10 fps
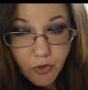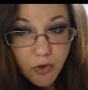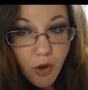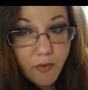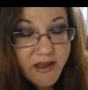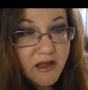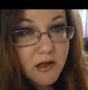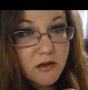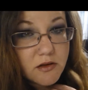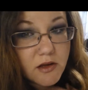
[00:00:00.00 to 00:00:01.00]

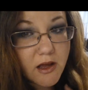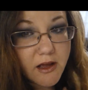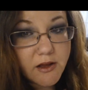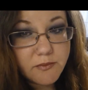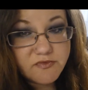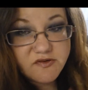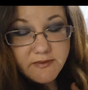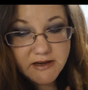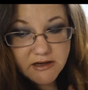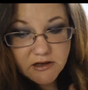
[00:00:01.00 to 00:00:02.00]
going to
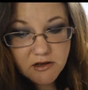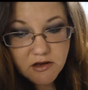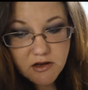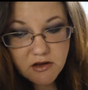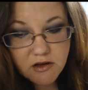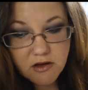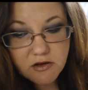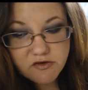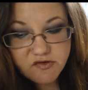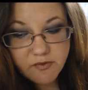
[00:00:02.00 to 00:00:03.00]
be
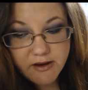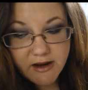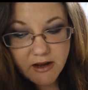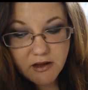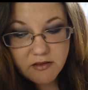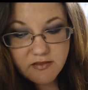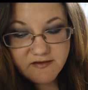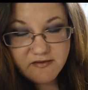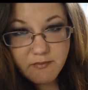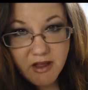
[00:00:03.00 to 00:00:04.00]
doing
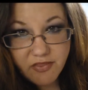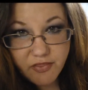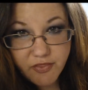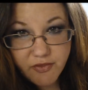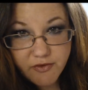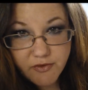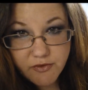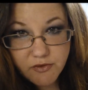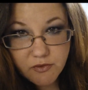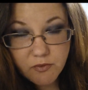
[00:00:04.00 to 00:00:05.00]
this month.
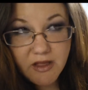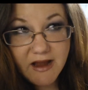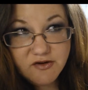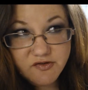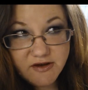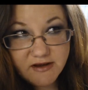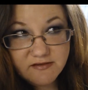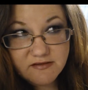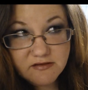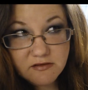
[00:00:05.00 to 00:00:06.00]
Well, actually,
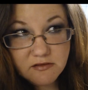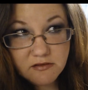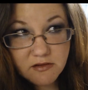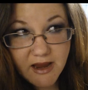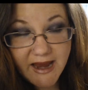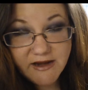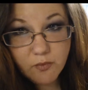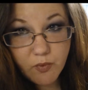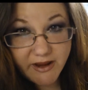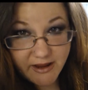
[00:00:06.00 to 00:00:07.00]
it's 8
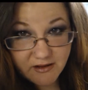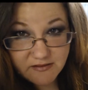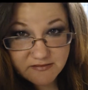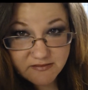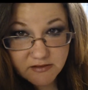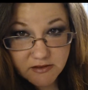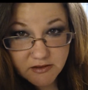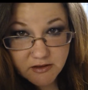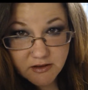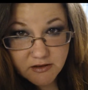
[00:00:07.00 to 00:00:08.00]
weeks,
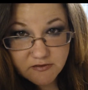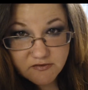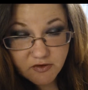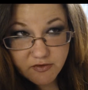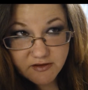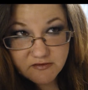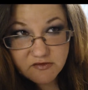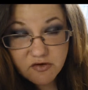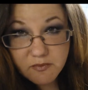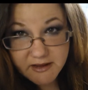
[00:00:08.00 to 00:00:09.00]
so that's
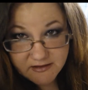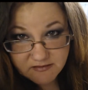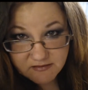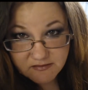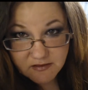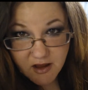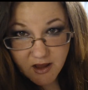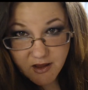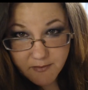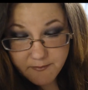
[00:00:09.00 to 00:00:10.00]
2 months
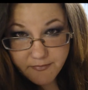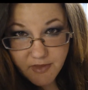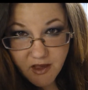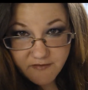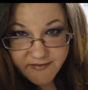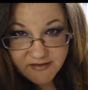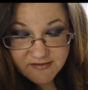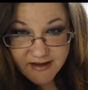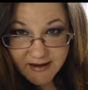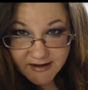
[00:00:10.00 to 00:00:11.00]
of
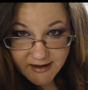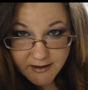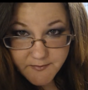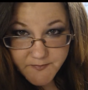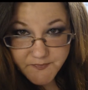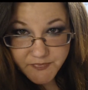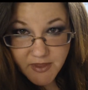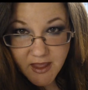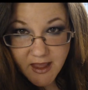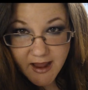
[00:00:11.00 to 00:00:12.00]
insanity,
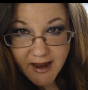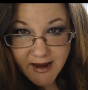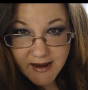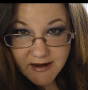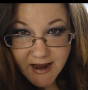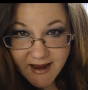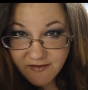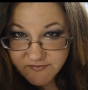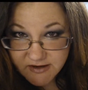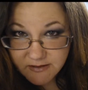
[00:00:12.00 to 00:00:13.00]
and I
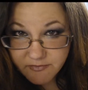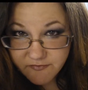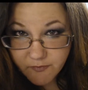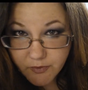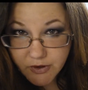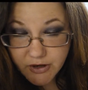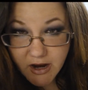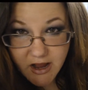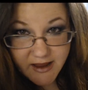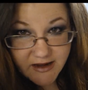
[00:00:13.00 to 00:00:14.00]
have done it
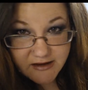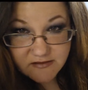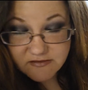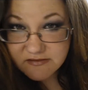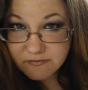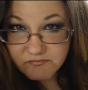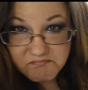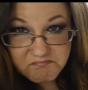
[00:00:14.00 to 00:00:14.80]
before. It is